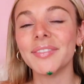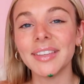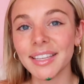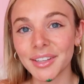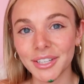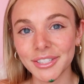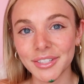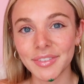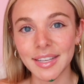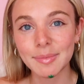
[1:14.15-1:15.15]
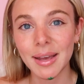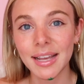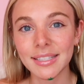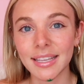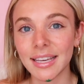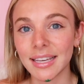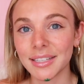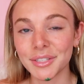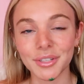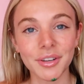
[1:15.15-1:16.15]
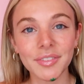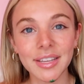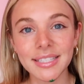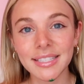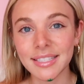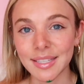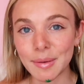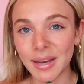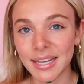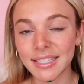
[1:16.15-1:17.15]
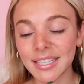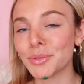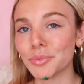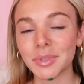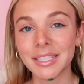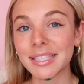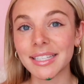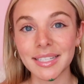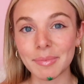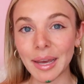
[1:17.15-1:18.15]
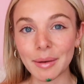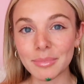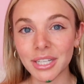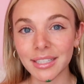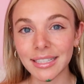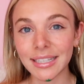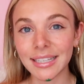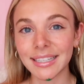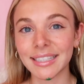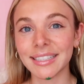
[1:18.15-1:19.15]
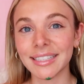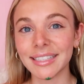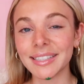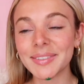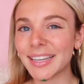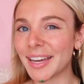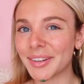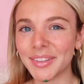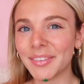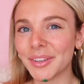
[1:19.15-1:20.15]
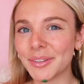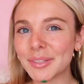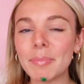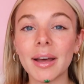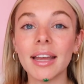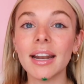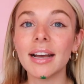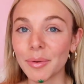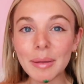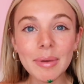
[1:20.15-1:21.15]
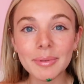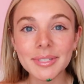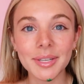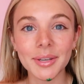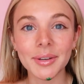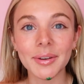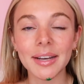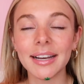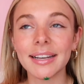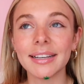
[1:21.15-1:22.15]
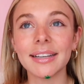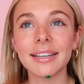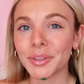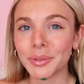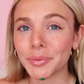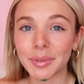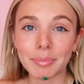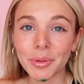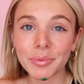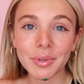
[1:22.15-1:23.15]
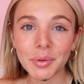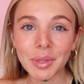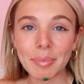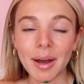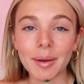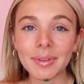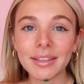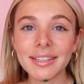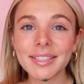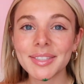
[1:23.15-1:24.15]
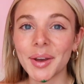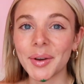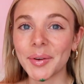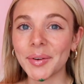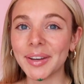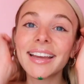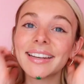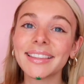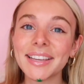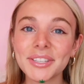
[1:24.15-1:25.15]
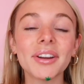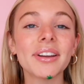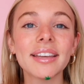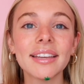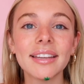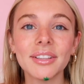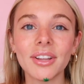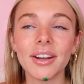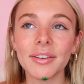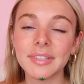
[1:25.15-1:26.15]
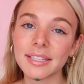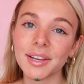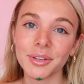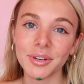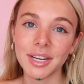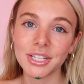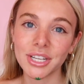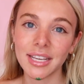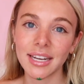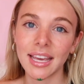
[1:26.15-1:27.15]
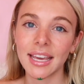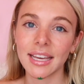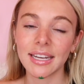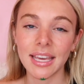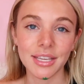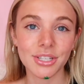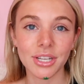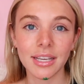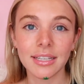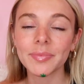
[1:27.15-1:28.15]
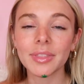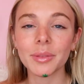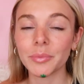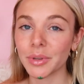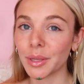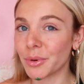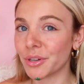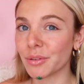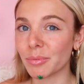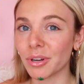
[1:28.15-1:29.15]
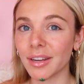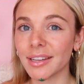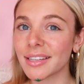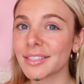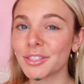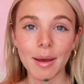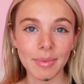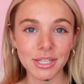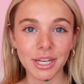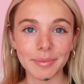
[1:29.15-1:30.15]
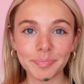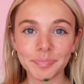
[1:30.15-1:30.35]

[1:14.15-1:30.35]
Vegan collagen face mask and Starface sleep mask. really stick to my hemp jelly and yeah, I don't love those. But so many people do, uh, they're both really, really popular. So, and they target a lot of discoloration and aging really wonderful products, not my jam.